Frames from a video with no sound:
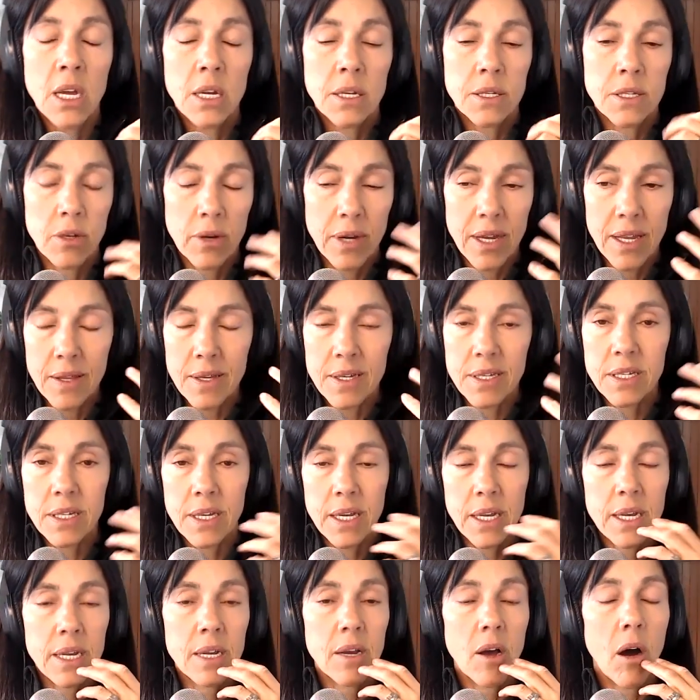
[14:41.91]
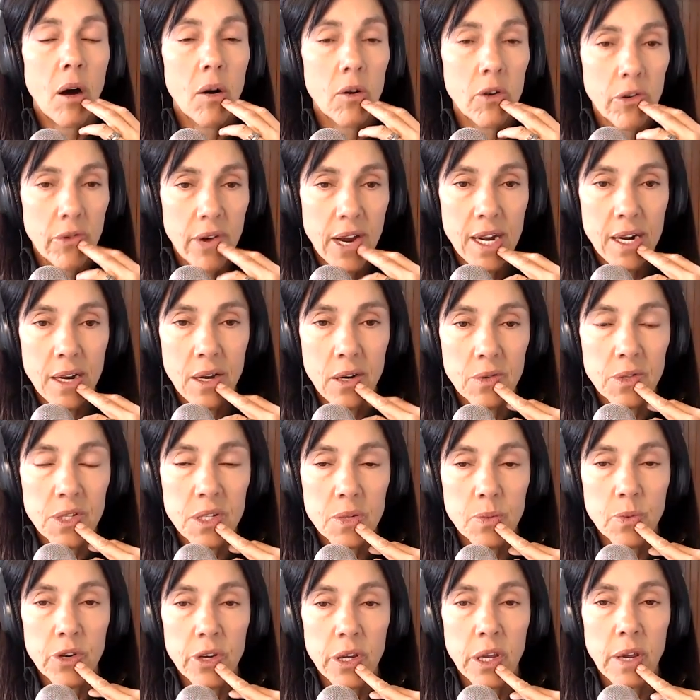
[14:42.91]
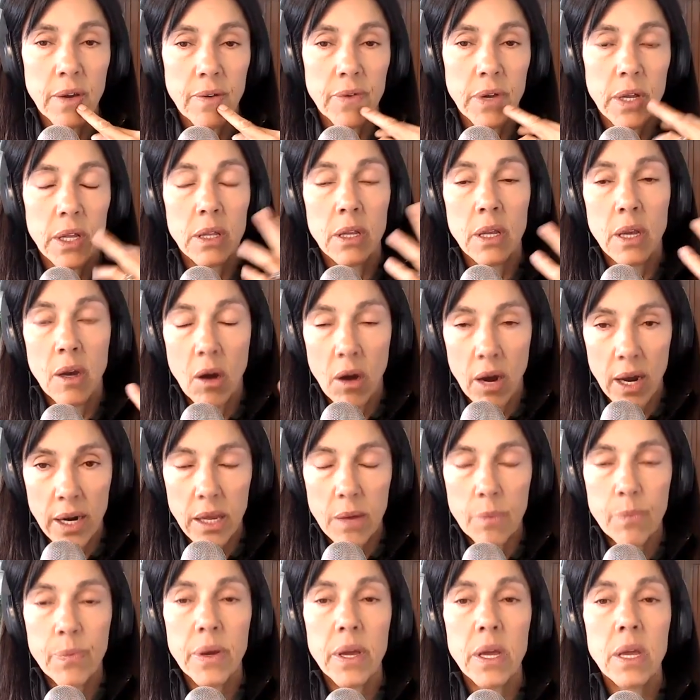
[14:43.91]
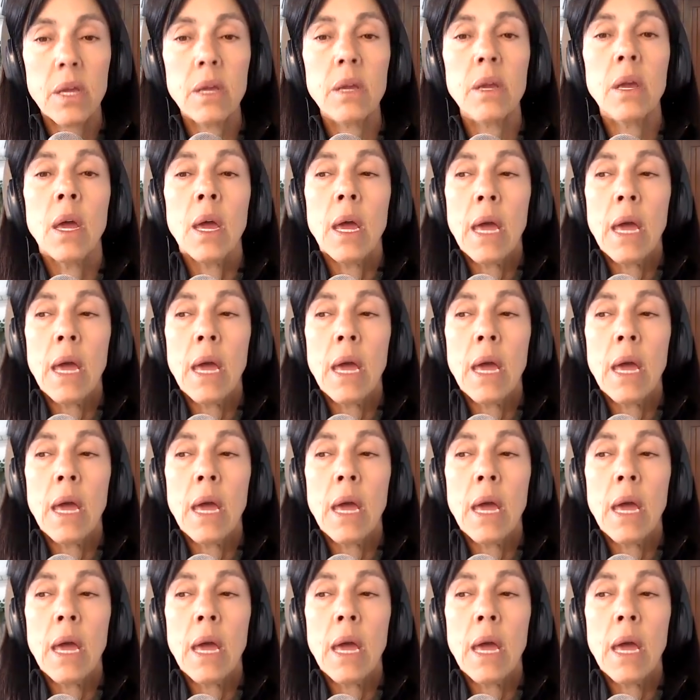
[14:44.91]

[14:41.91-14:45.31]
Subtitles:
So in the study, older adults were given IDP